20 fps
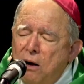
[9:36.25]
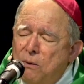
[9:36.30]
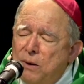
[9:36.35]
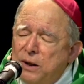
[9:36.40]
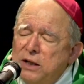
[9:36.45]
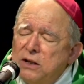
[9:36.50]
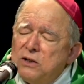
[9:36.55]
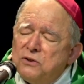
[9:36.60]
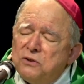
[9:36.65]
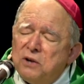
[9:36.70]
What
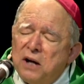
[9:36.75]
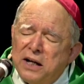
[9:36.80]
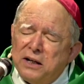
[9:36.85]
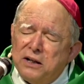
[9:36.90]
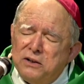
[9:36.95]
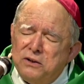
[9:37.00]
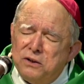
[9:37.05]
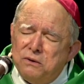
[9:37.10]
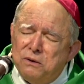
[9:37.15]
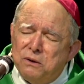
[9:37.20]
are you trying to
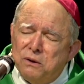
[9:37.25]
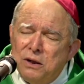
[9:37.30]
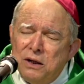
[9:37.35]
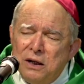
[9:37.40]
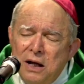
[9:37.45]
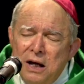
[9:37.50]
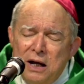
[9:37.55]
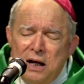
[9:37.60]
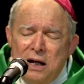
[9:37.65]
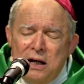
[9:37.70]
do?
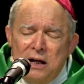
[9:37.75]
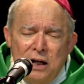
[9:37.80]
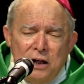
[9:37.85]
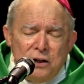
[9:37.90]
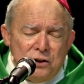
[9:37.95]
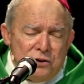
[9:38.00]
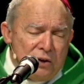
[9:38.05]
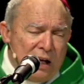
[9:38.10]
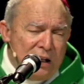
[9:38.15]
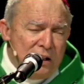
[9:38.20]
You're
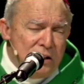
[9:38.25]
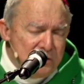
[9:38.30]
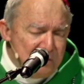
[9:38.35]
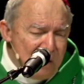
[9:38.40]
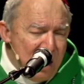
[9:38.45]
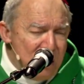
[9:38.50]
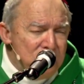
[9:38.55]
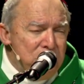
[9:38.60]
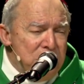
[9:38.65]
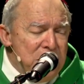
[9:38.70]
trying to
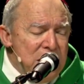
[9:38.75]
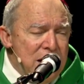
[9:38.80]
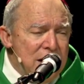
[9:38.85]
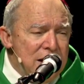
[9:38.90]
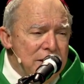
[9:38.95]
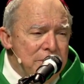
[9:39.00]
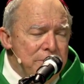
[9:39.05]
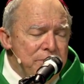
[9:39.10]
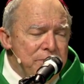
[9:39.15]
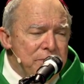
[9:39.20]
drown me?
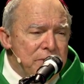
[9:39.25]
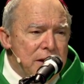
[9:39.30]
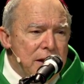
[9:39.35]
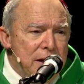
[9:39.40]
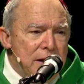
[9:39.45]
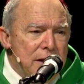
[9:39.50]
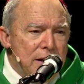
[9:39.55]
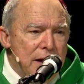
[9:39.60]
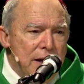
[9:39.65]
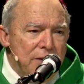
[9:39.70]

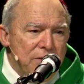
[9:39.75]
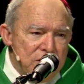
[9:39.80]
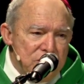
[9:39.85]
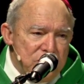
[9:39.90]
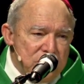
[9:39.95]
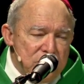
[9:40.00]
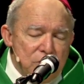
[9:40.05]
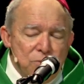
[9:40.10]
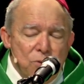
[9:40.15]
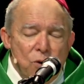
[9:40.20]
And this
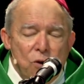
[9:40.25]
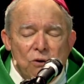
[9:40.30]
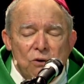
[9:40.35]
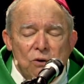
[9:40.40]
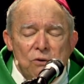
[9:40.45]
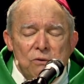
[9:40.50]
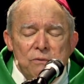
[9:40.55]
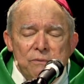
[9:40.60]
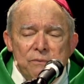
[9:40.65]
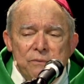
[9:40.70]
is the moral.
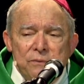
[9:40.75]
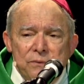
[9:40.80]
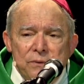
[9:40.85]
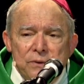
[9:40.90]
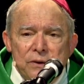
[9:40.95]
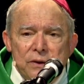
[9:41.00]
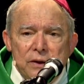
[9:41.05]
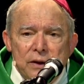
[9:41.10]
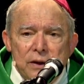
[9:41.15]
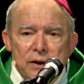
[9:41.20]

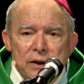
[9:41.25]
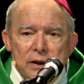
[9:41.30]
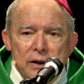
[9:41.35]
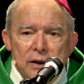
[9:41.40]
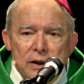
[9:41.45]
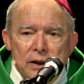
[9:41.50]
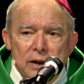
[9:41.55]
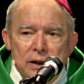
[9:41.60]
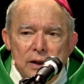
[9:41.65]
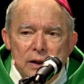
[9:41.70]

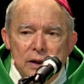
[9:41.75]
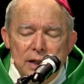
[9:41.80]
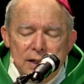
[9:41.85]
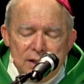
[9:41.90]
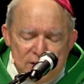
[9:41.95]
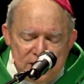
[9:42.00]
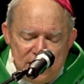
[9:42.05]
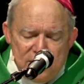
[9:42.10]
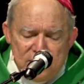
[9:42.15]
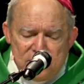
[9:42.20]
He
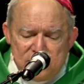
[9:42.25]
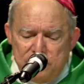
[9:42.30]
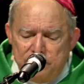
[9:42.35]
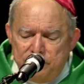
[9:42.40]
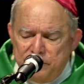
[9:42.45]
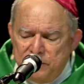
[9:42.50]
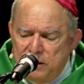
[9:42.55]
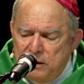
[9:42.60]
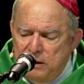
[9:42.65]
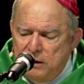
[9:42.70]
says,
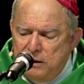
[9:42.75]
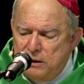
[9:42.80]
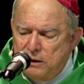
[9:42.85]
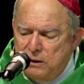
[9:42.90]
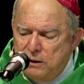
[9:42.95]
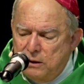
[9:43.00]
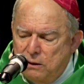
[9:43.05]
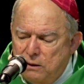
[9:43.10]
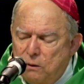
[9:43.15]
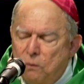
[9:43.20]

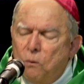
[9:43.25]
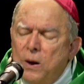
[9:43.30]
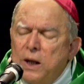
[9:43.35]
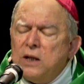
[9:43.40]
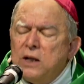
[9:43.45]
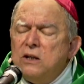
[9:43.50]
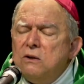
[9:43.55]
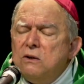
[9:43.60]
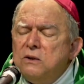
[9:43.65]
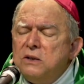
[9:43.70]

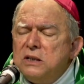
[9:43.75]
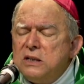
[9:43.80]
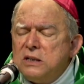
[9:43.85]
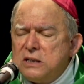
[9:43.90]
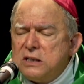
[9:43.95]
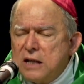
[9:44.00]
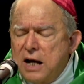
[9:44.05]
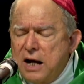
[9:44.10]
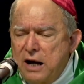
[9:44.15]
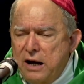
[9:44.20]
When you
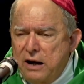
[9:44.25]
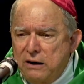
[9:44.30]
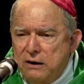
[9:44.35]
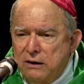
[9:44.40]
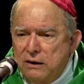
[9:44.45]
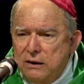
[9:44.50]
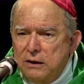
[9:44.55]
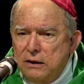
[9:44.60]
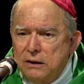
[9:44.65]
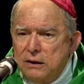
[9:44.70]
desire
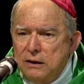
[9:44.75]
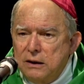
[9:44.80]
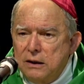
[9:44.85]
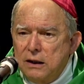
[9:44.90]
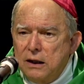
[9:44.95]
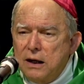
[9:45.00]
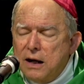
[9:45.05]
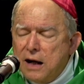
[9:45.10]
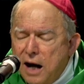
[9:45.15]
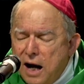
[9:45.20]

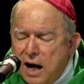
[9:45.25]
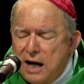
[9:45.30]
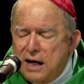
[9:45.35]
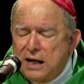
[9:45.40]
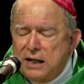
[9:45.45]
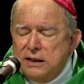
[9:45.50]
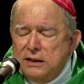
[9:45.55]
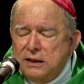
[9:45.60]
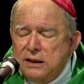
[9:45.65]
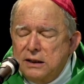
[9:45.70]
God
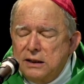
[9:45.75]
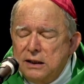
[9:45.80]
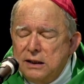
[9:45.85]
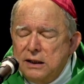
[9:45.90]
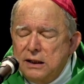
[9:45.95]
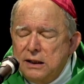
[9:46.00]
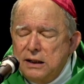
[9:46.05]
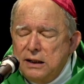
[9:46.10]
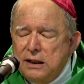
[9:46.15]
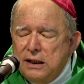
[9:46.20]

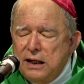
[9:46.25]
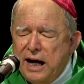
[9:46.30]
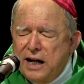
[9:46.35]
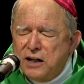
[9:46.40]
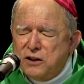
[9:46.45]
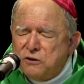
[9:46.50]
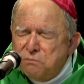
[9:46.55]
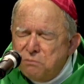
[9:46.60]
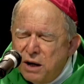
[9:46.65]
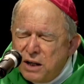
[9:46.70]

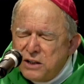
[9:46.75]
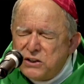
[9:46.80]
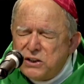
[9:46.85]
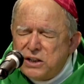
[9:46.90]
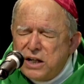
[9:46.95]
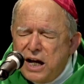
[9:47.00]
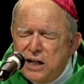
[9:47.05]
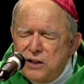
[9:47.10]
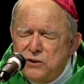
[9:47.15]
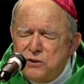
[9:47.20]
as much
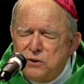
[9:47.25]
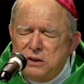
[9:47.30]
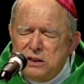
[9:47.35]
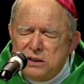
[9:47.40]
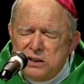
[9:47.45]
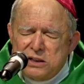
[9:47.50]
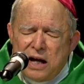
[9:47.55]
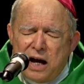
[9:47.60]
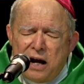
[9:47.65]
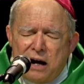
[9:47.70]
as you
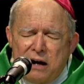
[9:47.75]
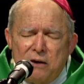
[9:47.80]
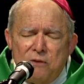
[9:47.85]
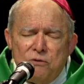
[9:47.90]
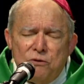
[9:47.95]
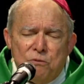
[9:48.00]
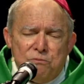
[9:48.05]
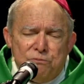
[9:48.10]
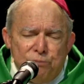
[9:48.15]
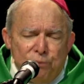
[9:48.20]
desire
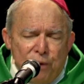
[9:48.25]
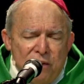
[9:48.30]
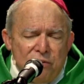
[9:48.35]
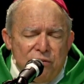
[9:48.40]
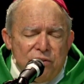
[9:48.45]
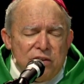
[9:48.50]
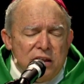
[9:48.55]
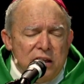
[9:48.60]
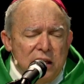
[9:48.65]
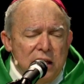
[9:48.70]
the breath
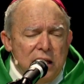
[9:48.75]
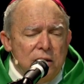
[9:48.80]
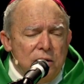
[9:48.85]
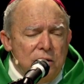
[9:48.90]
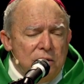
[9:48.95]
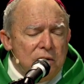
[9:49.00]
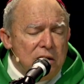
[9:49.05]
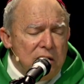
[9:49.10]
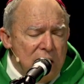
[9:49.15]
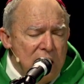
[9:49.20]
in
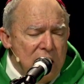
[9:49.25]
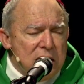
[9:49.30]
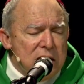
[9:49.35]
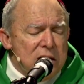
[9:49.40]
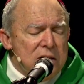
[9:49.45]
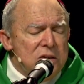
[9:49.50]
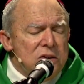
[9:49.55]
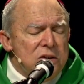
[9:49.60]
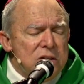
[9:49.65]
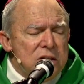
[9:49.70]
your
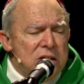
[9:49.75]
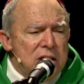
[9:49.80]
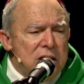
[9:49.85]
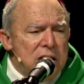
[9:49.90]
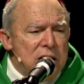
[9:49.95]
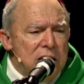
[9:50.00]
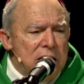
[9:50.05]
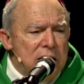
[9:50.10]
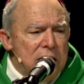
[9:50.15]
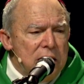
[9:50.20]
lungs,
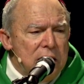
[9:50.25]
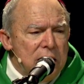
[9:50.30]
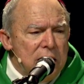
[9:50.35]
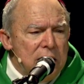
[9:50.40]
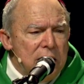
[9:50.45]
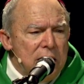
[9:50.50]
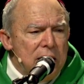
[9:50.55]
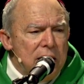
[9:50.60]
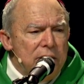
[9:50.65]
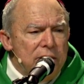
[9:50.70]

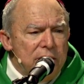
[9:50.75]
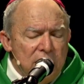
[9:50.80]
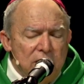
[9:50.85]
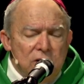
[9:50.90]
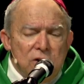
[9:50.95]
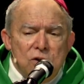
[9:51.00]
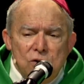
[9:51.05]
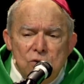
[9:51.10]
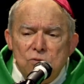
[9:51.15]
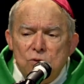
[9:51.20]
then
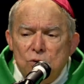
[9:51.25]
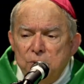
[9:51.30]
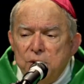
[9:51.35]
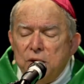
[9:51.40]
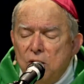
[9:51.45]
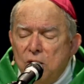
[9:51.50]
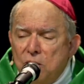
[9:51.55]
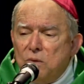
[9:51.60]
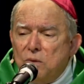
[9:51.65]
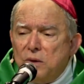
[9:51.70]
you will be
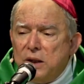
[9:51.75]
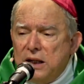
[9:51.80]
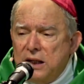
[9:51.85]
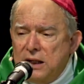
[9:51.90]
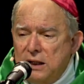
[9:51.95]
holy.